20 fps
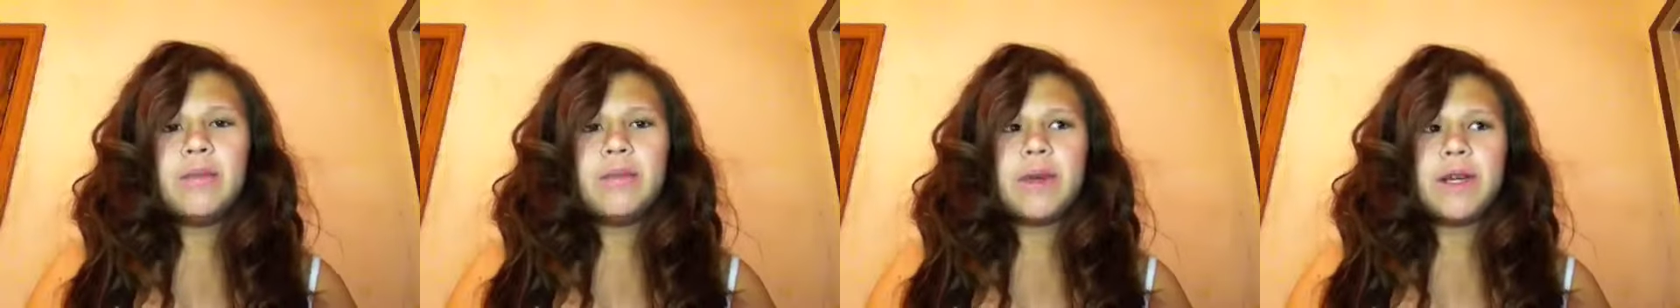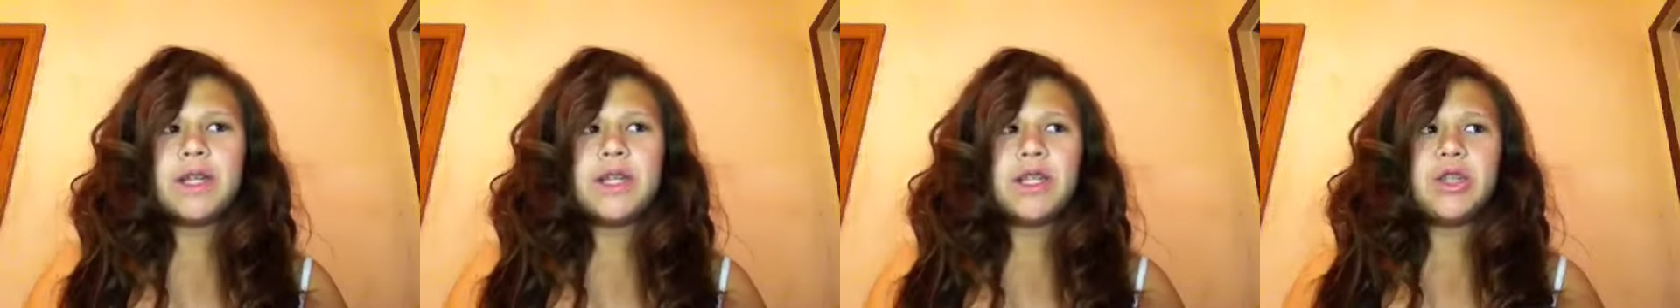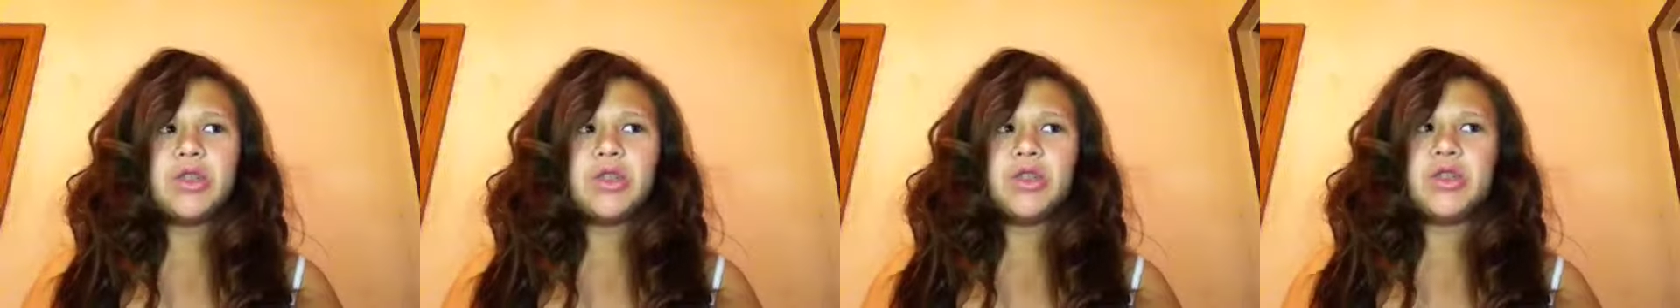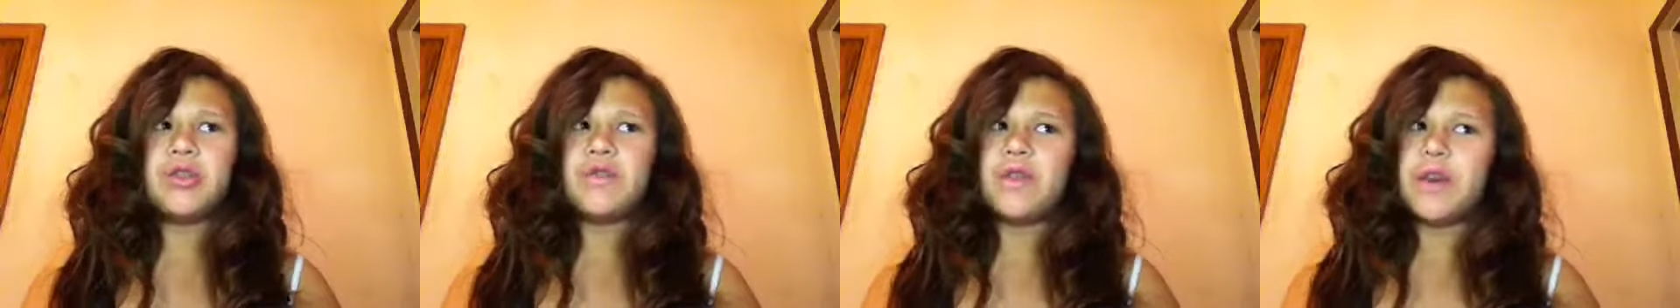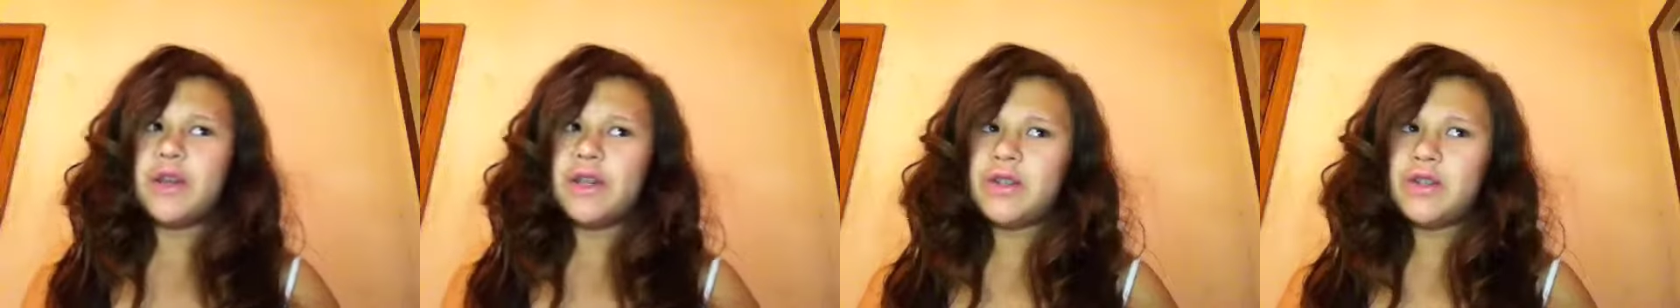my sister's
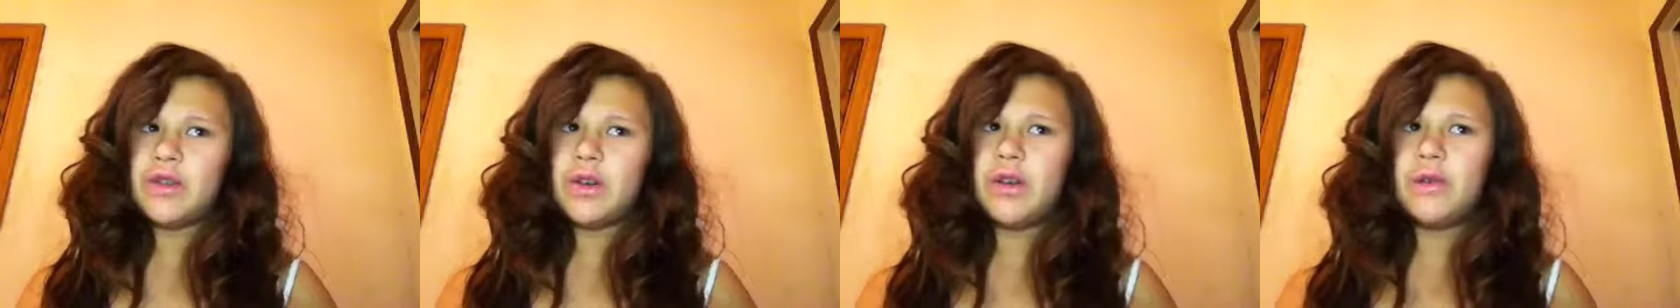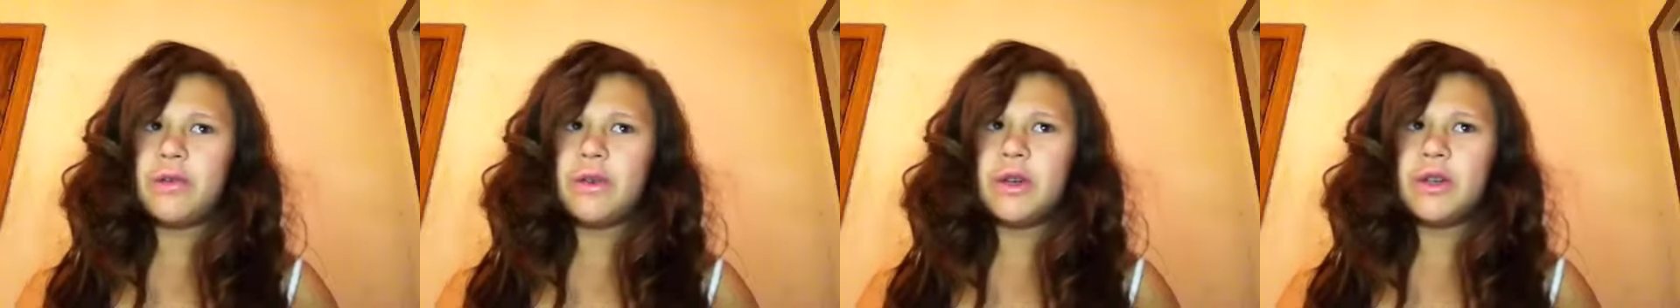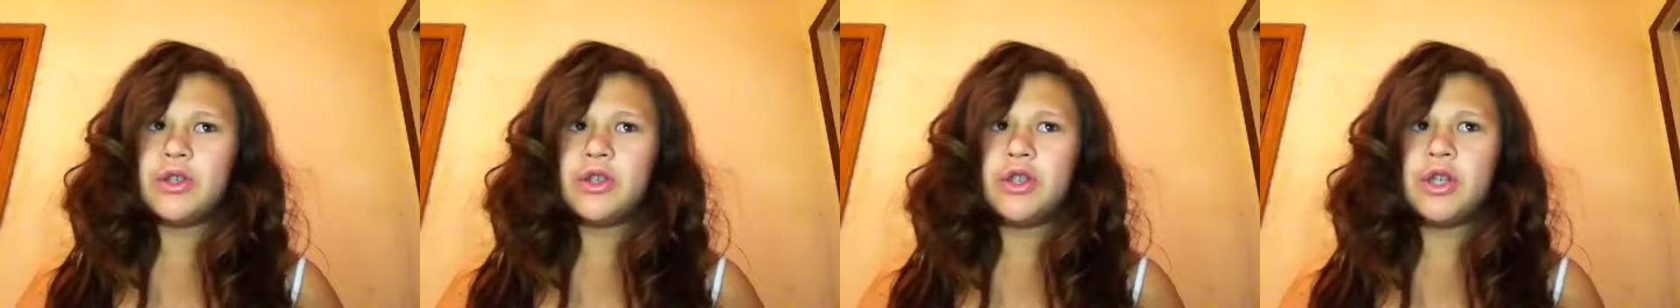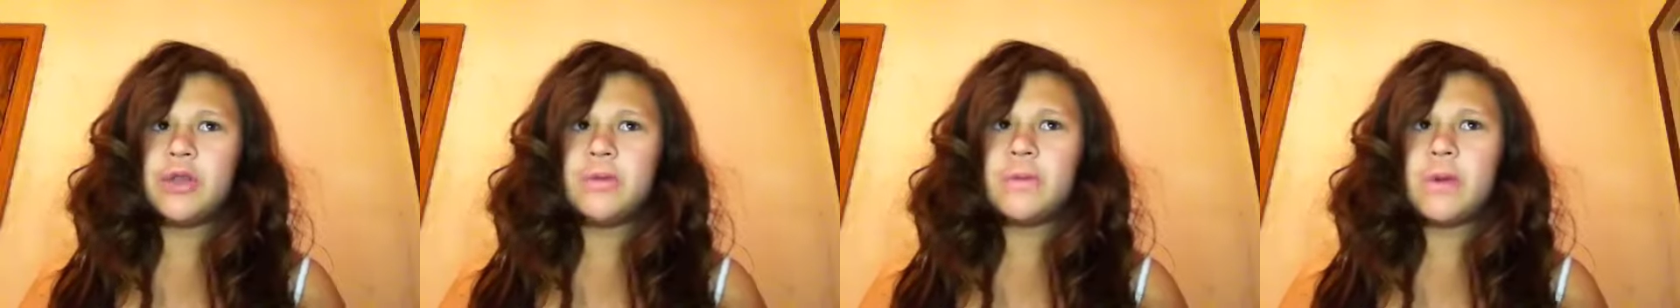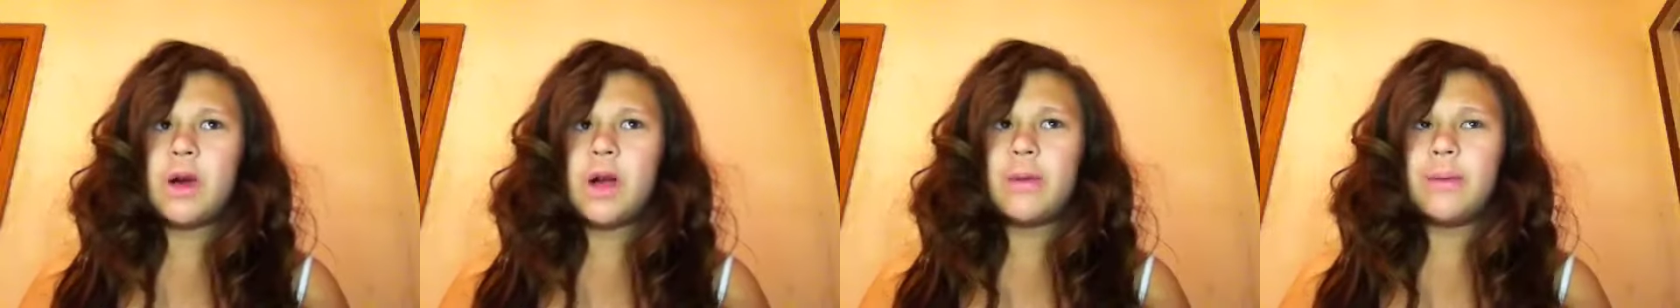friends are over and
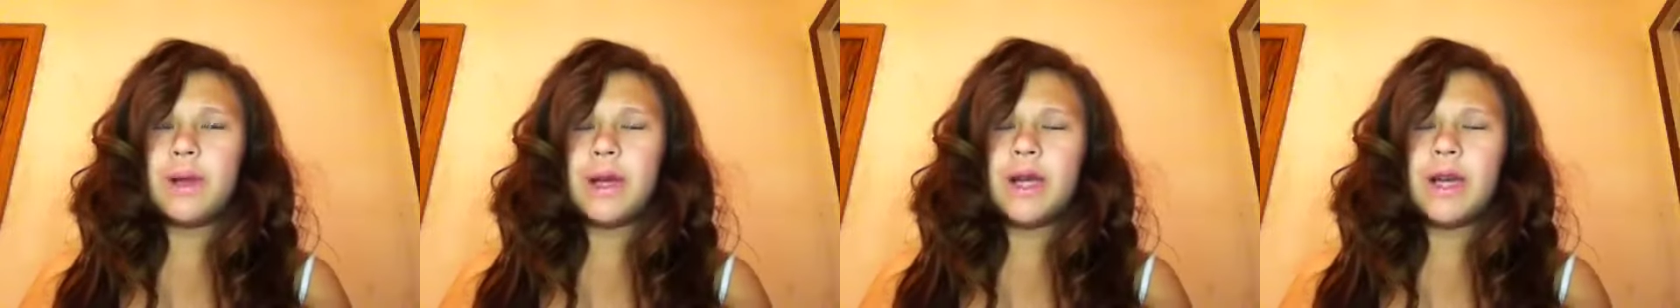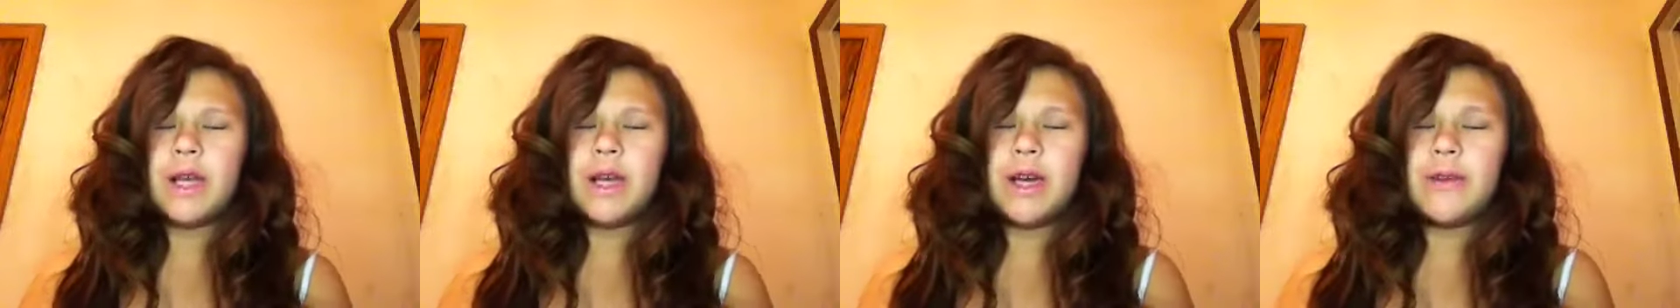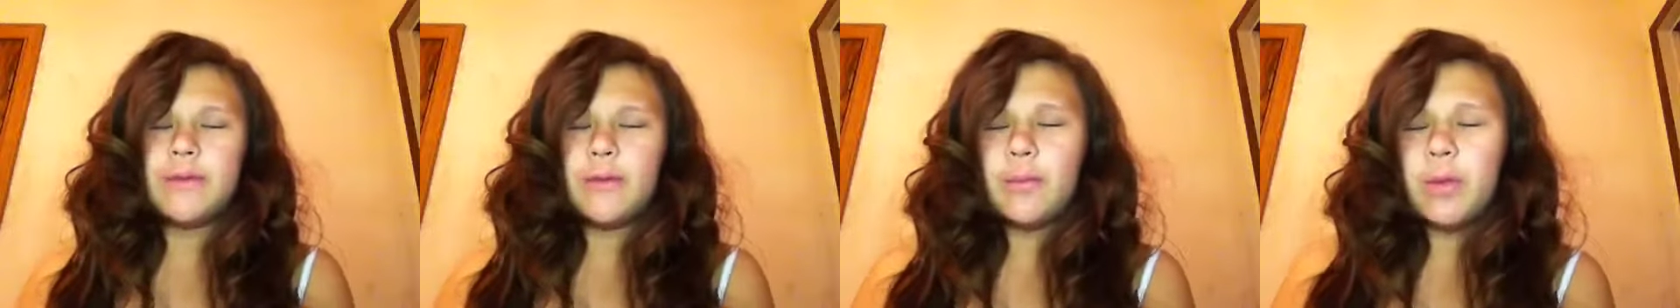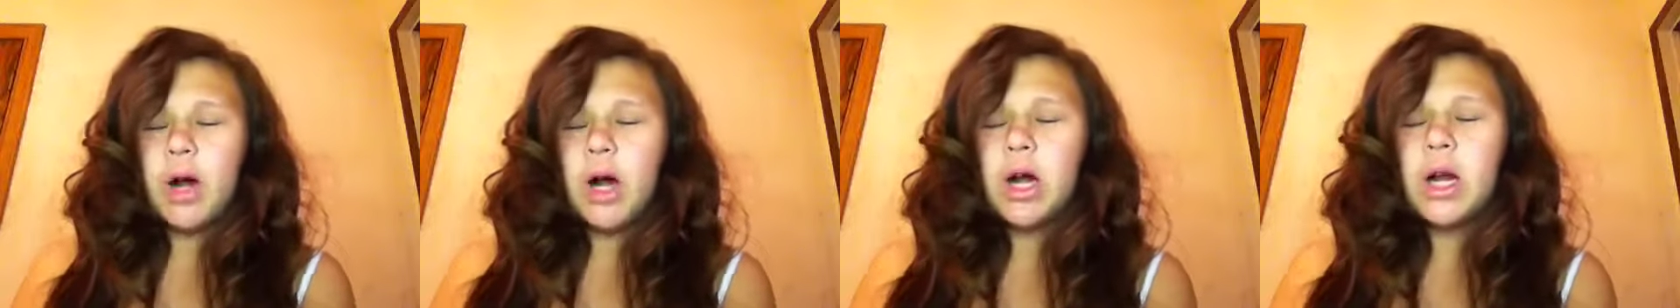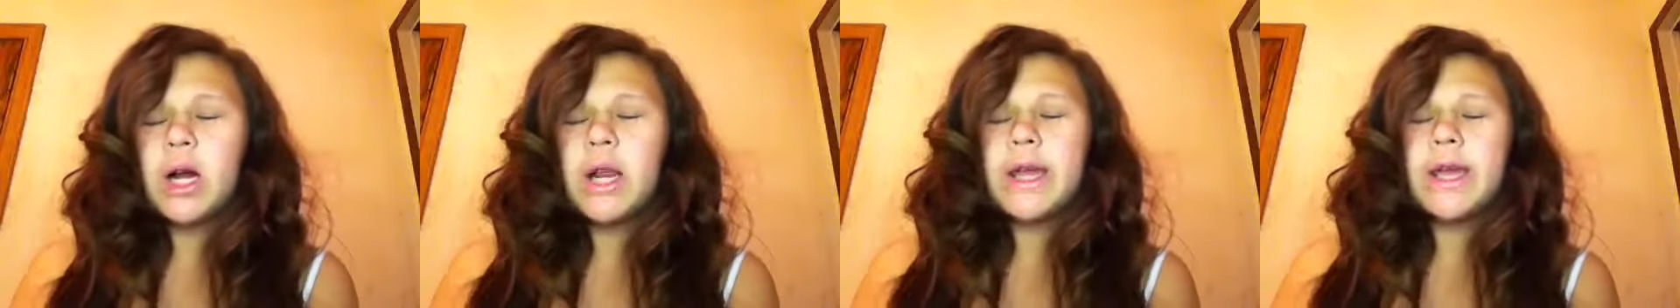she's probably gonna have a
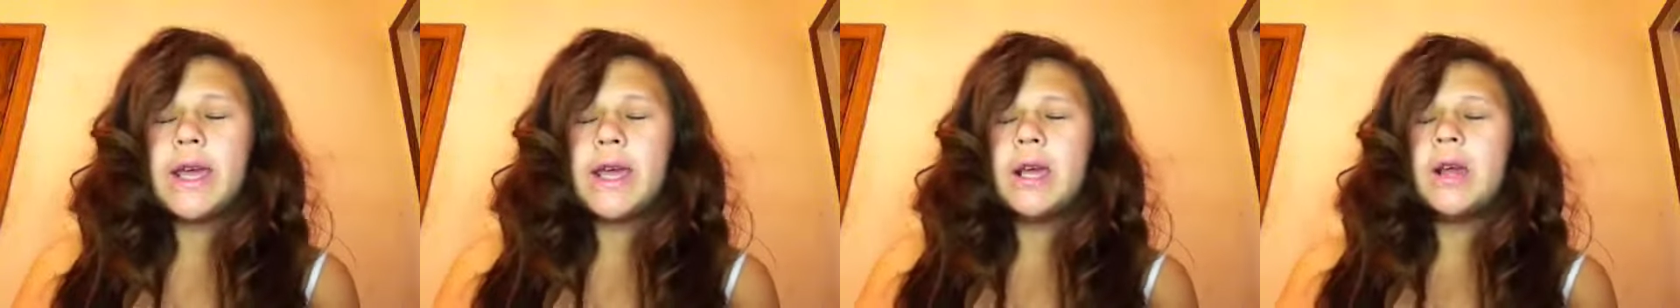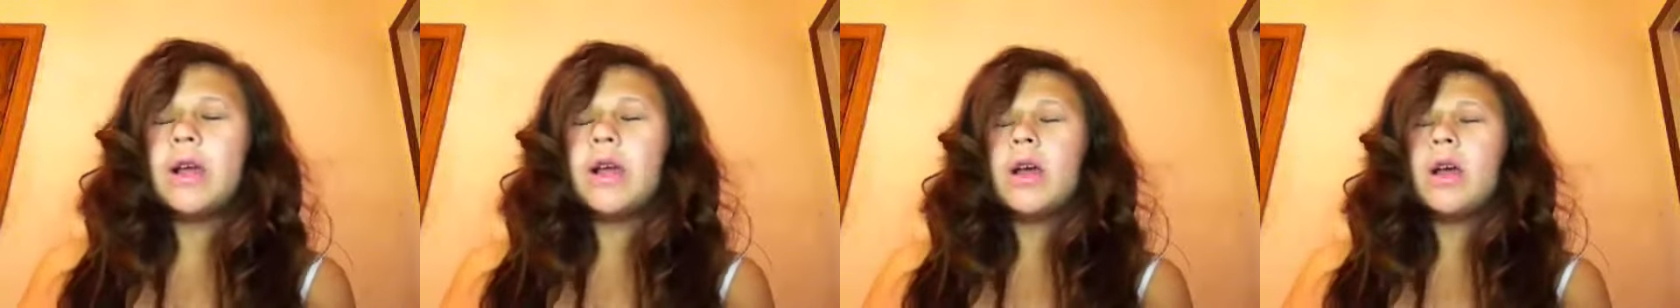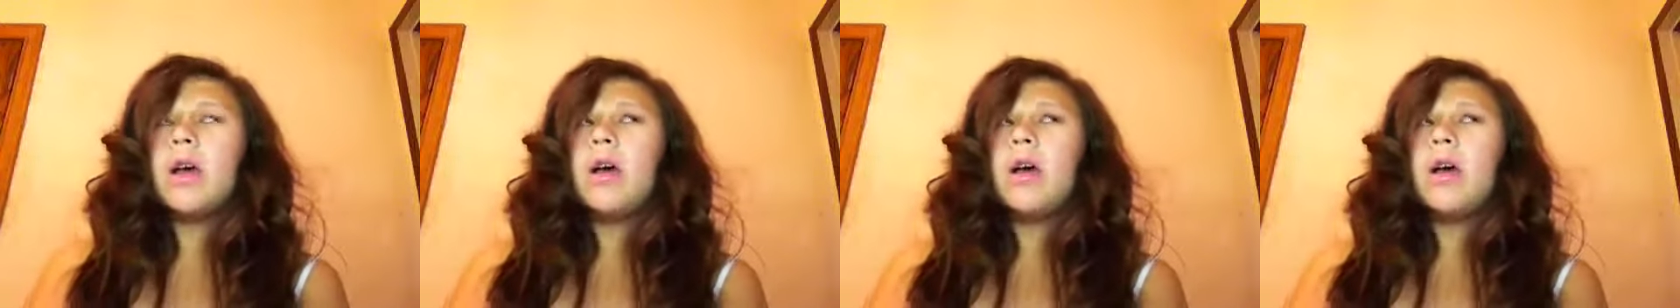party